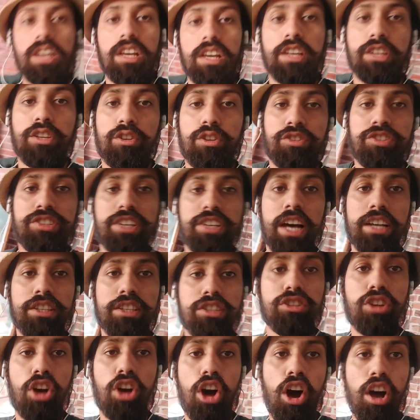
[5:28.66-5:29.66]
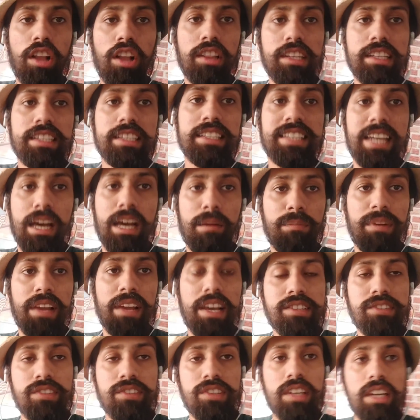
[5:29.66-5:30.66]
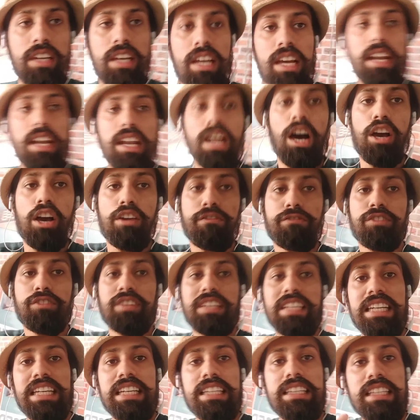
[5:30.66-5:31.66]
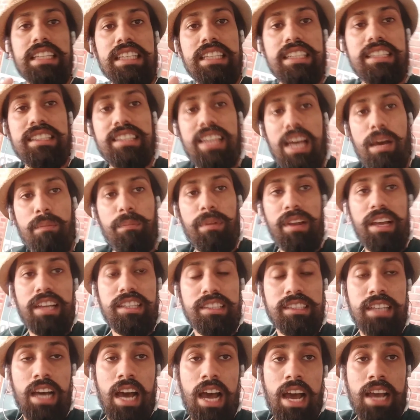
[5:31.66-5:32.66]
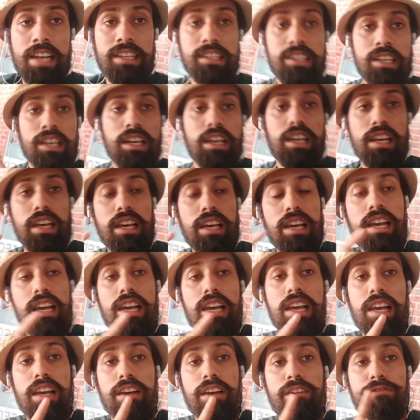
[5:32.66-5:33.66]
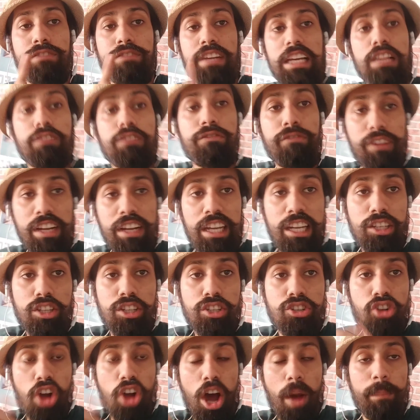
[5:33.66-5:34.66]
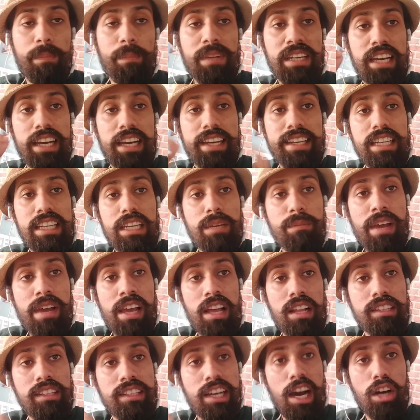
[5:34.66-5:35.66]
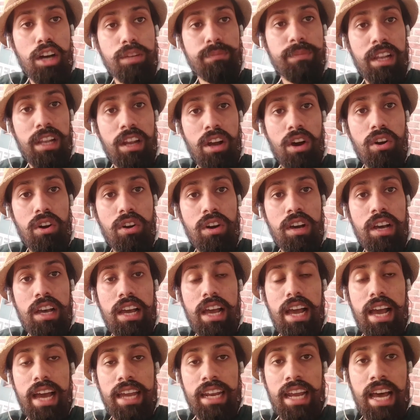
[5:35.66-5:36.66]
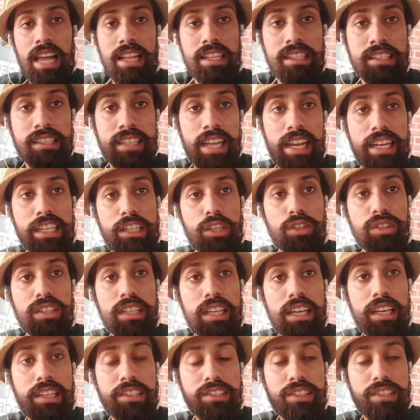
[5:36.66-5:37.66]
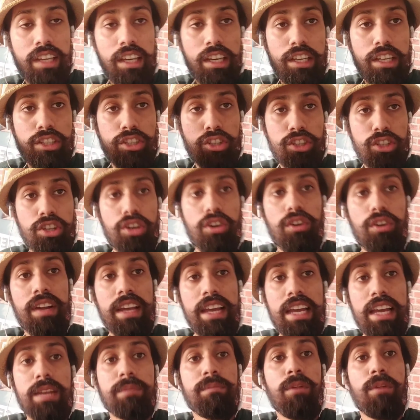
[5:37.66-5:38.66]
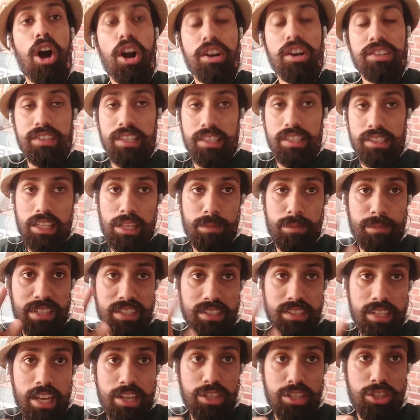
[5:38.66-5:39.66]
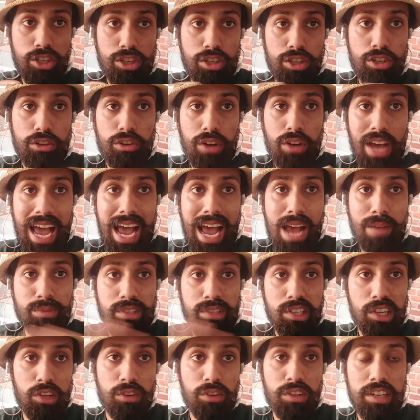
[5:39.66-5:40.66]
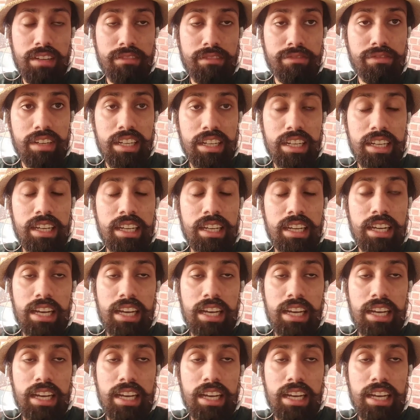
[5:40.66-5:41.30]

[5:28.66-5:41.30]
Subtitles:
you just saw all these templates. Now if you need these templates, guys, feel free to drop me an email down below and I'll send you these to your inboxes. It'll be sent to you absolutely free